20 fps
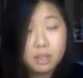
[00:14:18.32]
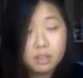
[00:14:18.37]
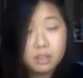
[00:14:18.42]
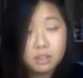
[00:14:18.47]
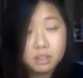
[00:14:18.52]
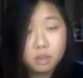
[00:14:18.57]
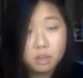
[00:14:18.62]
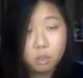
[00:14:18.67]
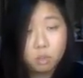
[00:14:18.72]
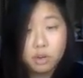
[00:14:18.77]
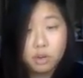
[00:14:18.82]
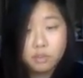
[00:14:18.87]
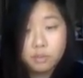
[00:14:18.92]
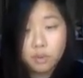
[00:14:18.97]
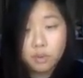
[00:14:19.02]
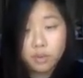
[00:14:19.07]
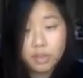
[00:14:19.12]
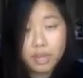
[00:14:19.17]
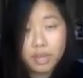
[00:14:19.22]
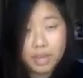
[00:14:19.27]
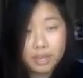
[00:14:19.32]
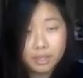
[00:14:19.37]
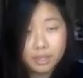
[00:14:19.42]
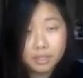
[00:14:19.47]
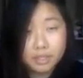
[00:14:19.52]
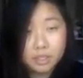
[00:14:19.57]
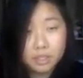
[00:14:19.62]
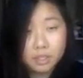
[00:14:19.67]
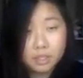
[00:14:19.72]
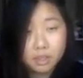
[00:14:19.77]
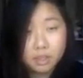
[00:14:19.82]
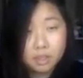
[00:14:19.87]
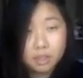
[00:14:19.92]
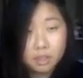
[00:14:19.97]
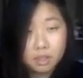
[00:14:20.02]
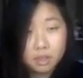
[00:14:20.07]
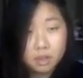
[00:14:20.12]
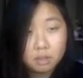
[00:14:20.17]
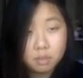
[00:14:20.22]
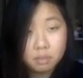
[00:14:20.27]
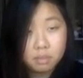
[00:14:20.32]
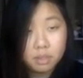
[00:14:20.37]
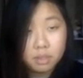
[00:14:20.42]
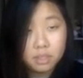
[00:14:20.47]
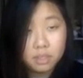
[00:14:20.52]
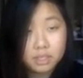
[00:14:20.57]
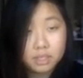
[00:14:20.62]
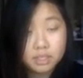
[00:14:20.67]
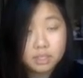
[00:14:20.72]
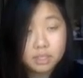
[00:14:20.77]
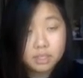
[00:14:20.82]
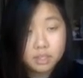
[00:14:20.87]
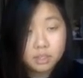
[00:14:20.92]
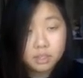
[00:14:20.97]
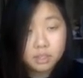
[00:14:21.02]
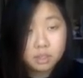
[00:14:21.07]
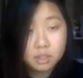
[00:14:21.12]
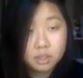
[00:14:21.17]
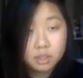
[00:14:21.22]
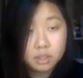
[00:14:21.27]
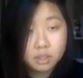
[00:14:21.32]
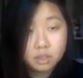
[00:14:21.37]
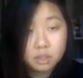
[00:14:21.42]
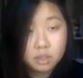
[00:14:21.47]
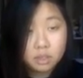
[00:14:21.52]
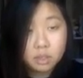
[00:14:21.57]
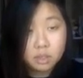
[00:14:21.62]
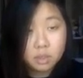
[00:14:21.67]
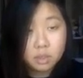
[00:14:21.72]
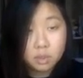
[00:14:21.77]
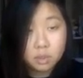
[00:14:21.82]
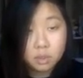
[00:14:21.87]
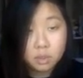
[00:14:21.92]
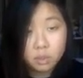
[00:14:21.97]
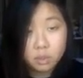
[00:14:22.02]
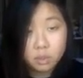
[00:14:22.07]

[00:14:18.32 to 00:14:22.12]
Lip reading: So 1/4 x plus 2.